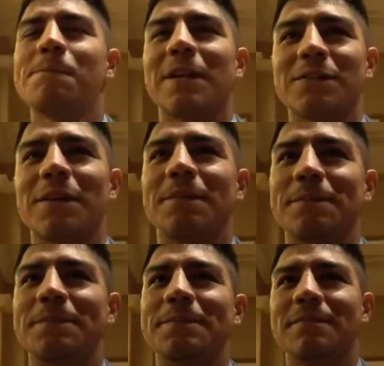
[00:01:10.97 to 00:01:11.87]
You're That's fighting right.
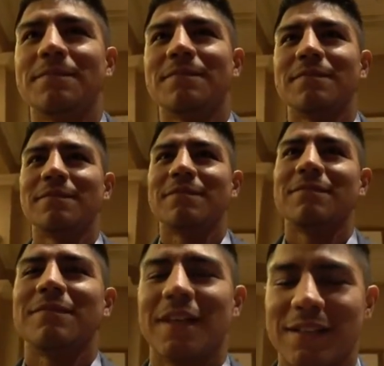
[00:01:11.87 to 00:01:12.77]
Thomas Delorme.
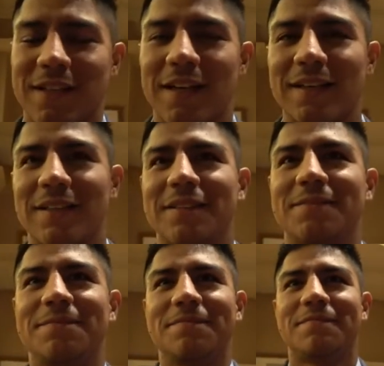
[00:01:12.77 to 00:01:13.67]
Exactly. He's a
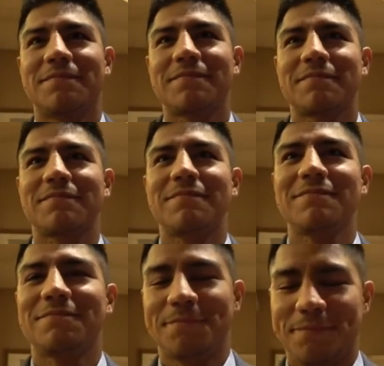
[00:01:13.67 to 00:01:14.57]
Puerto Rican, great
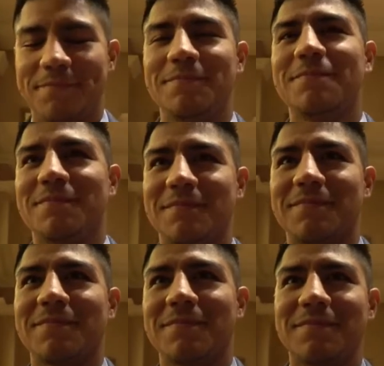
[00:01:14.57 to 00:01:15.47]
record. Come forward, lets
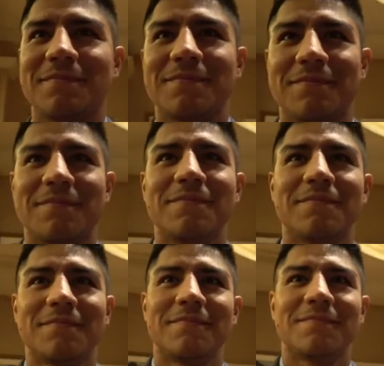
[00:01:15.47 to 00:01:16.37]
his hands go, a knockout
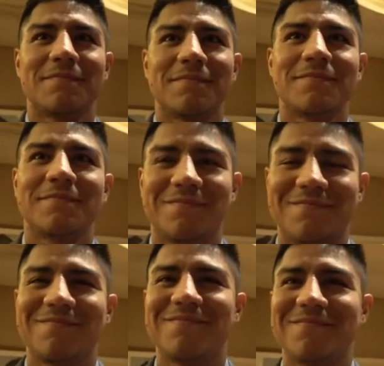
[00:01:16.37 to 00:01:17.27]
artist. What do you have
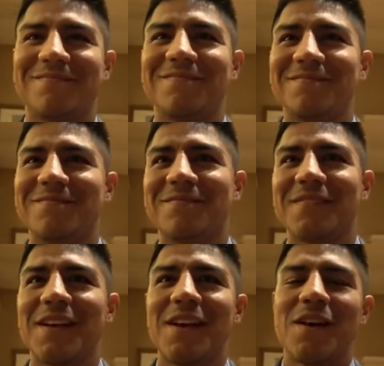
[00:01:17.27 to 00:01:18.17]
to do to beat him?
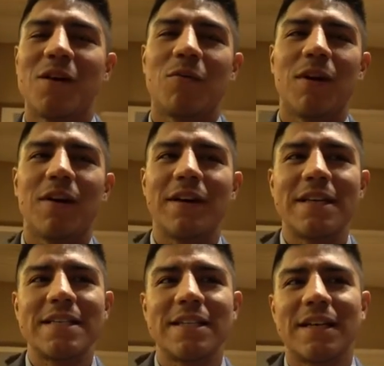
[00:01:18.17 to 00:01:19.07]
Well,
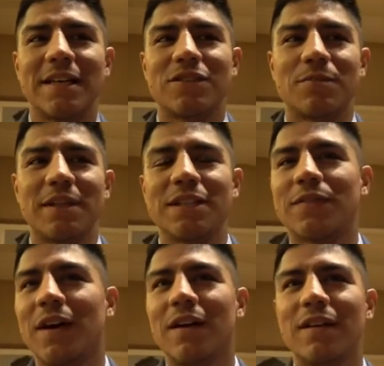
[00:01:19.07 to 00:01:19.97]
he's a tremendous
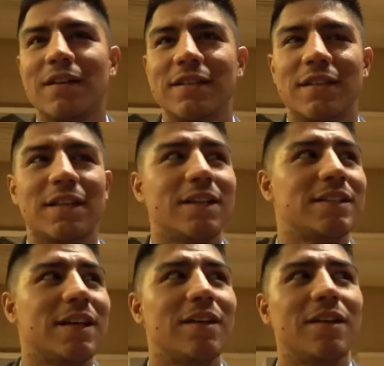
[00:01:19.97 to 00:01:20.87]
fighter. He's a good
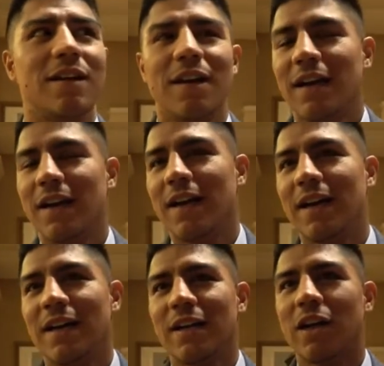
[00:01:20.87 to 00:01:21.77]
contender,
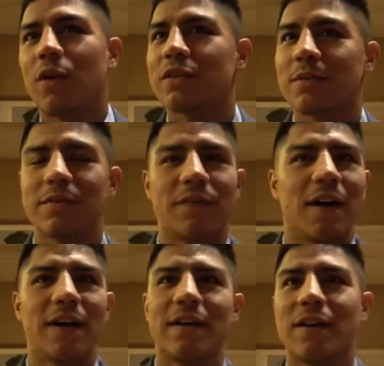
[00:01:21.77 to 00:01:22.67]
and uh, he always comes to
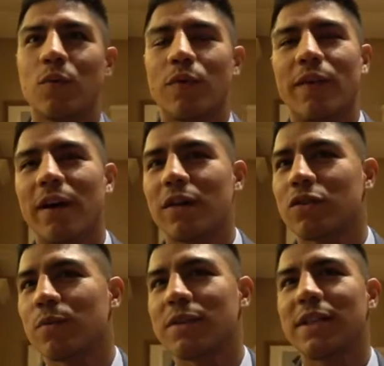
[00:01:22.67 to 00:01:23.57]
fight. You know, we're fighting
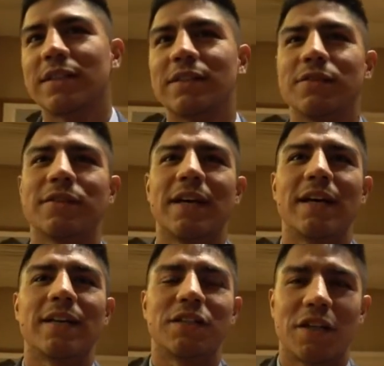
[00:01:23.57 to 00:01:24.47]
October sixth, as you
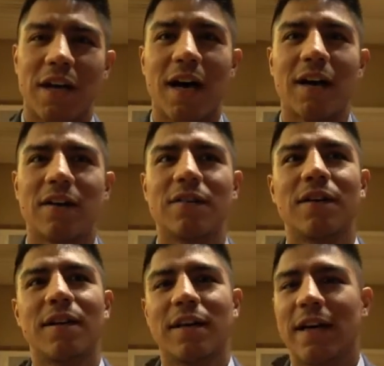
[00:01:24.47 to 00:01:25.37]
said, in Chicago,
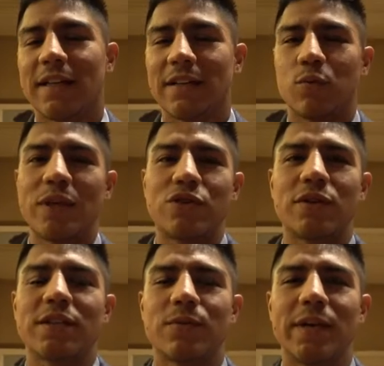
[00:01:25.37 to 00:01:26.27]
at the
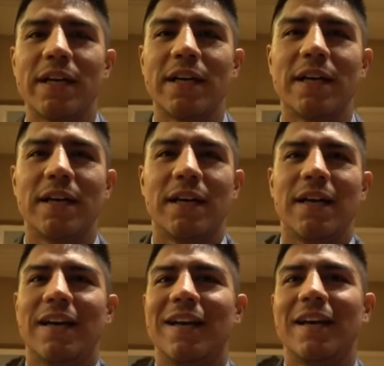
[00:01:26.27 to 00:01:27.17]
WinTrust Arena,
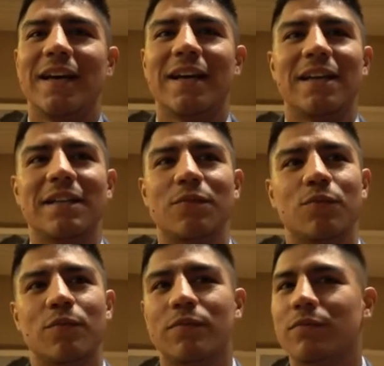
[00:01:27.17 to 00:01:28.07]
and
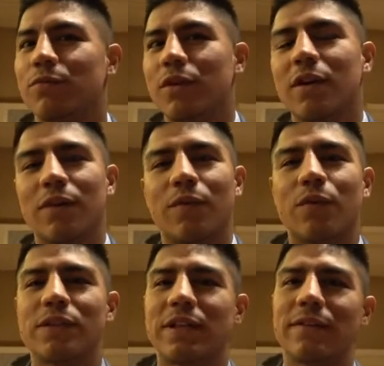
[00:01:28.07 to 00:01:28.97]
we're looking
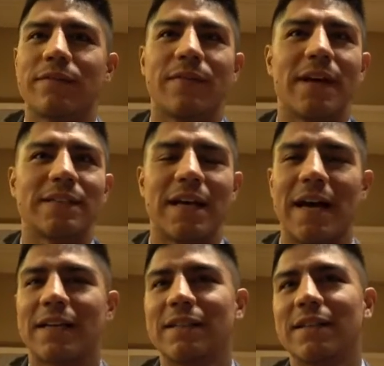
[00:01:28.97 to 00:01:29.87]
forward to giving the fans
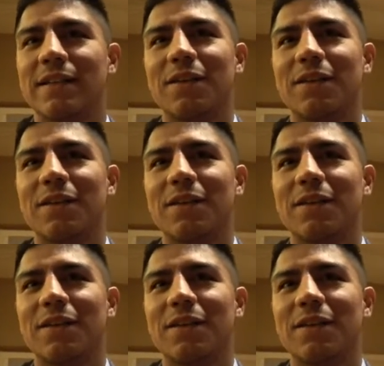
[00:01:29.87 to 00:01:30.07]
action.